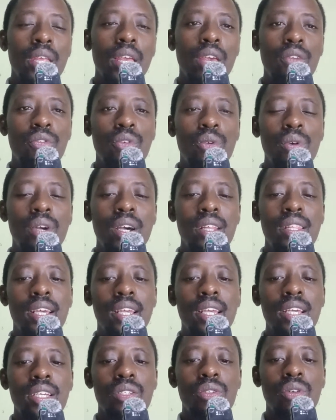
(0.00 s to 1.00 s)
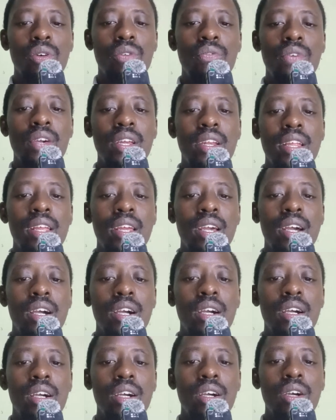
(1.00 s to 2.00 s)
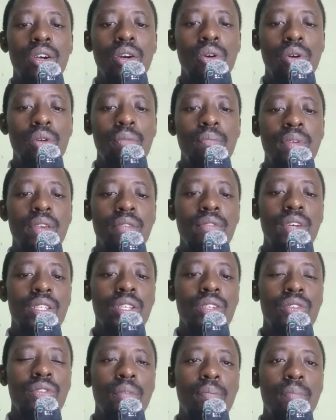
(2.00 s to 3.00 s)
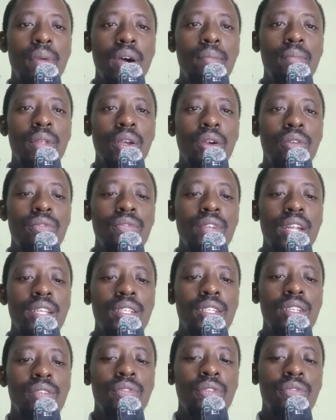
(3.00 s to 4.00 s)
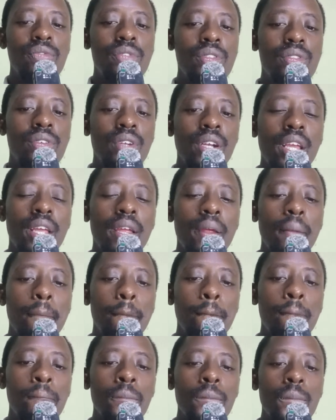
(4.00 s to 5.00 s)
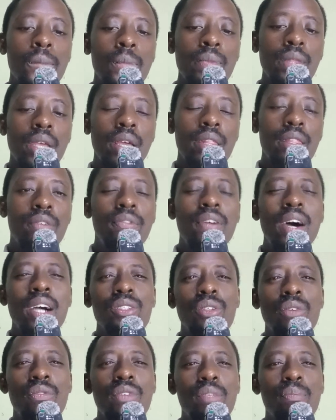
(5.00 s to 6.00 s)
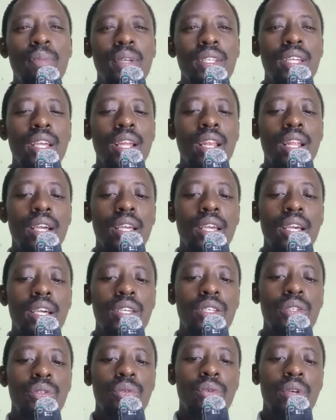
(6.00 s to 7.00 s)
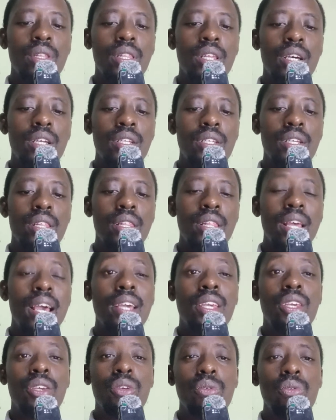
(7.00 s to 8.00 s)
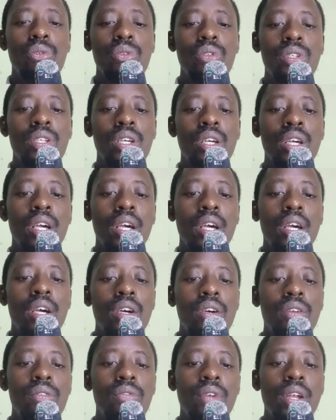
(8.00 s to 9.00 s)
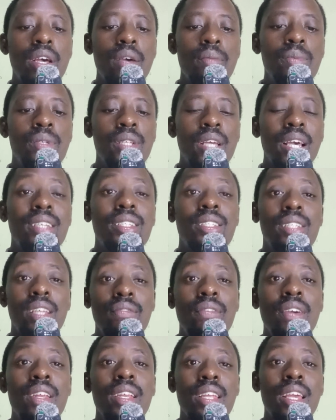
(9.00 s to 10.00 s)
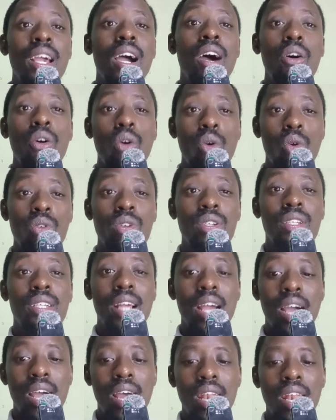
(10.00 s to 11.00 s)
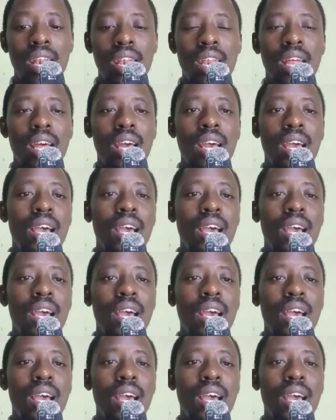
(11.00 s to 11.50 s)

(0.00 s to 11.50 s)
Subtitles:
If you look at the case of Eria Ngobi versus Republic of 1953, the facts of this particular case were that the accused raped a 7-year-old girl.